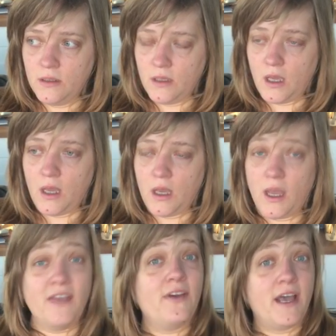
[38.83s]
I
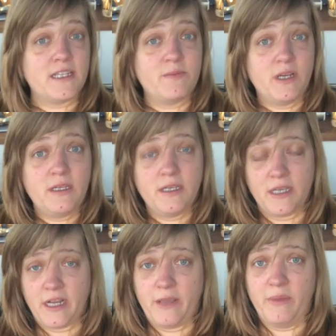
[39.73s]
have asthma
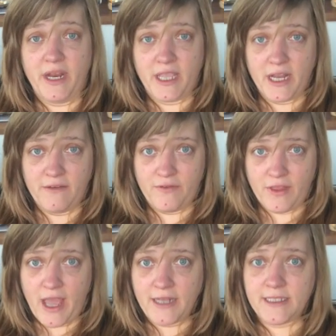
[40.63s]
and I am medicated for
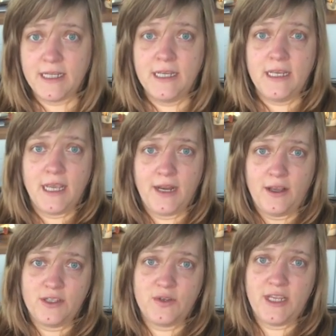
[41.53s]
that. And I
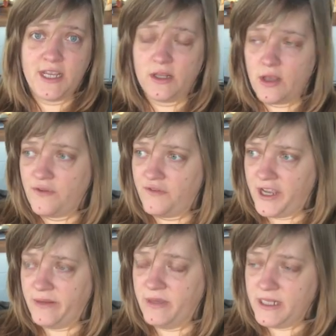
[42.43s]
also take a lot of
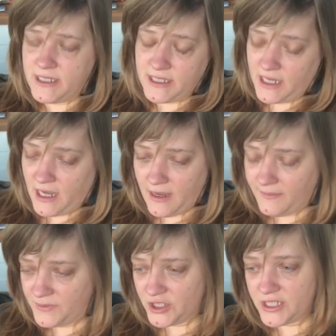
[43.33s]
vitamins
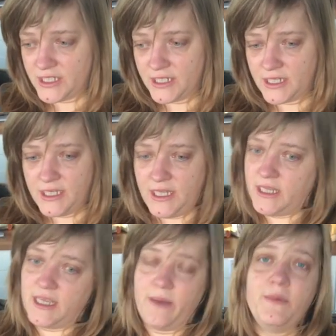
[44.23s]
just to
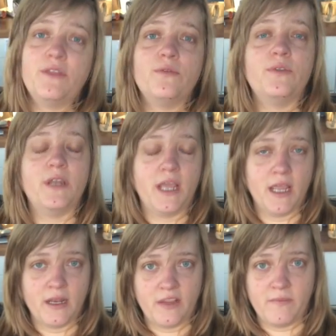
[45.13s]
get me through the day
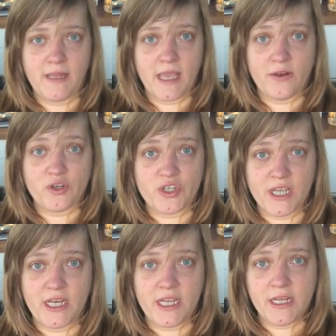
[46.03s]
and give me the energy
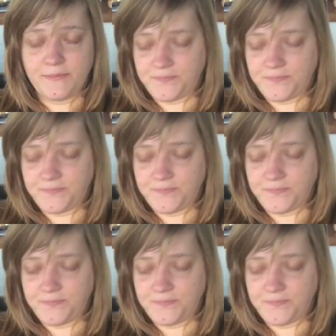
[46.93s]
I need.